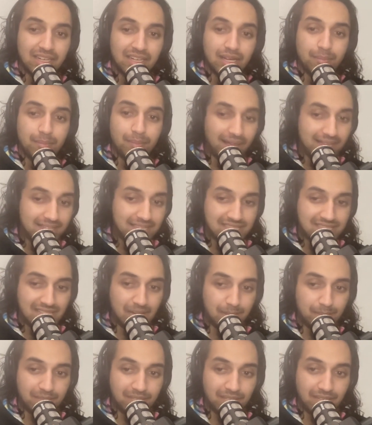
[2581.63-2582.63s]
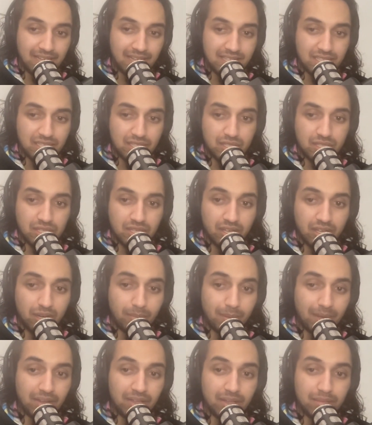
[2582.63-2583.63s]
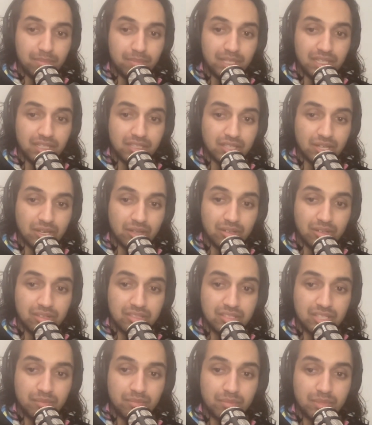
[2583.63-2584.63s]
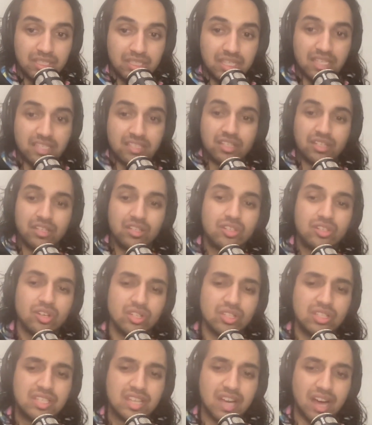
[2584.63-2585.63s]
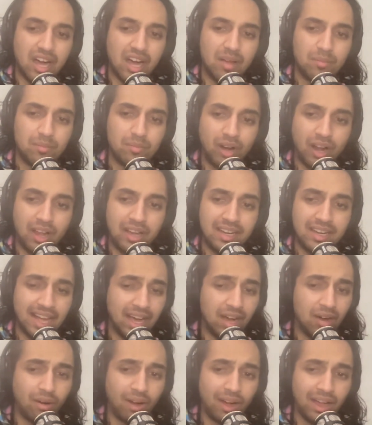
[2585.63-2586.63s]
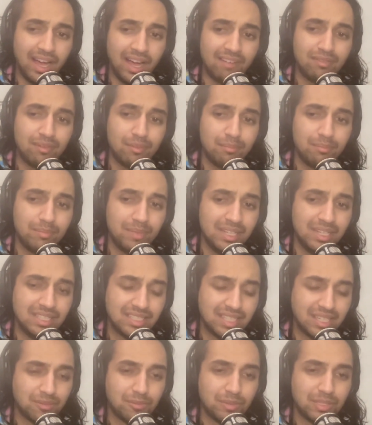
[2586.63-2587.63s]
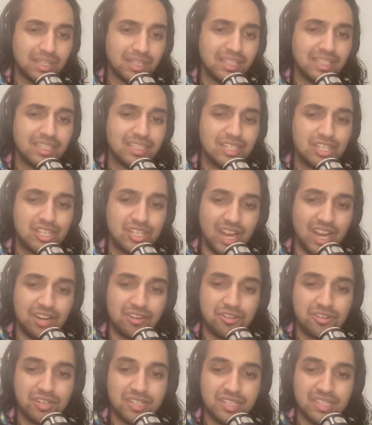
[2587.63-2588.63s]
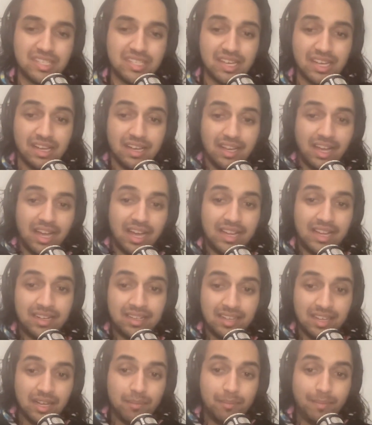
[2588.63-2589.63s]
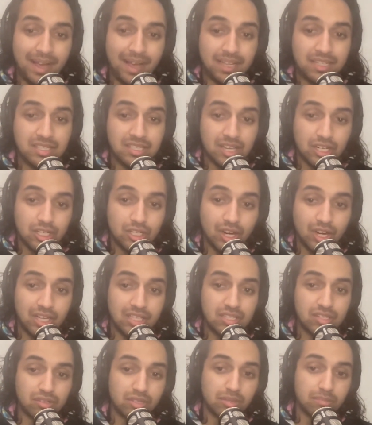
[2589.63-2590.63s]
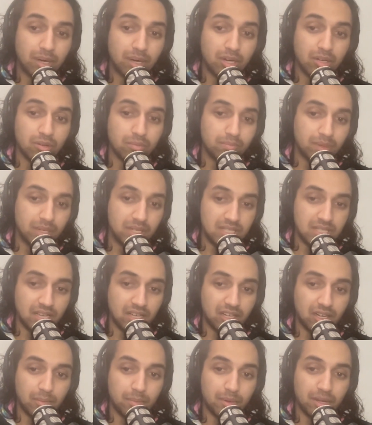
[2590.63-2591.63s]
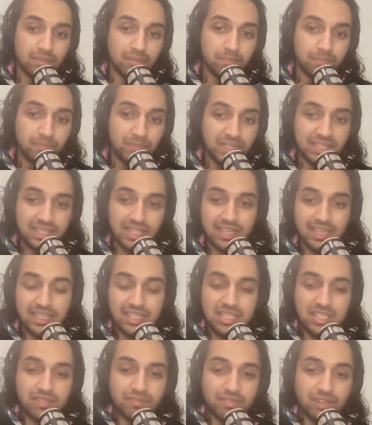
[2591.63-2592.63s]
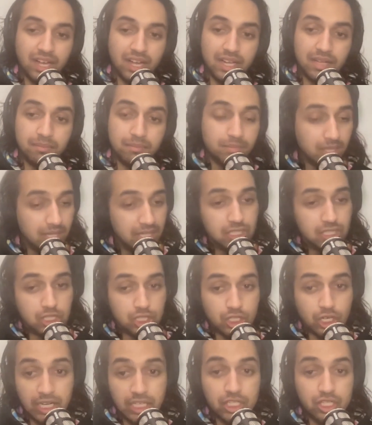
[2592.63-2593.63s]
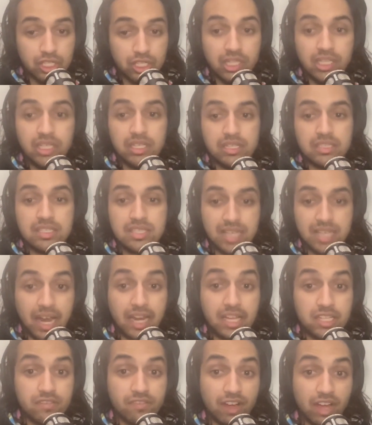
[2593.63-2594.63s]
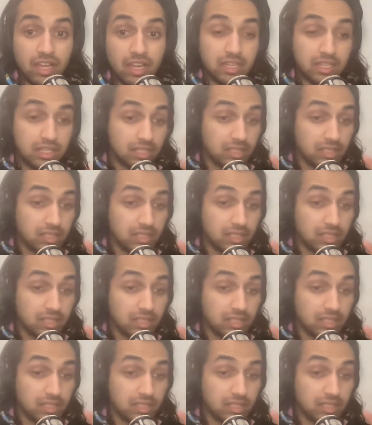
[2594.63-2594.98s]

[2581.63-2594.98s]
Max is happy, asks about him being a toad, and Sunburst says, in good time, right now I have a meeting with the Enchantress. And Max tries a rebuttal, but is hung up on. He then eats a fly. It's strangely satisfying.